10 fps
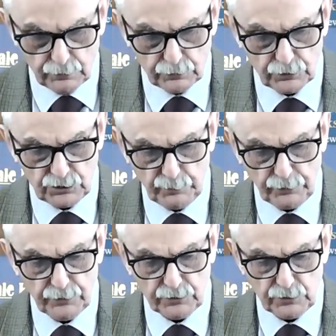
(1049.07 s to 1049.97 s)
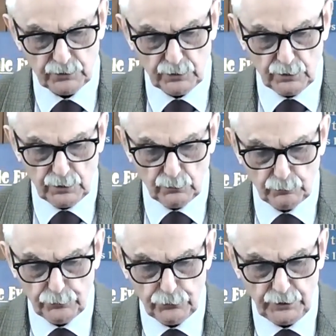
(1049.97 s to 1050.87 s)
The Spirit
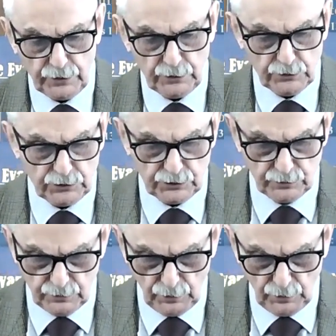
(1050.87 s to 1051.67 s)
breathes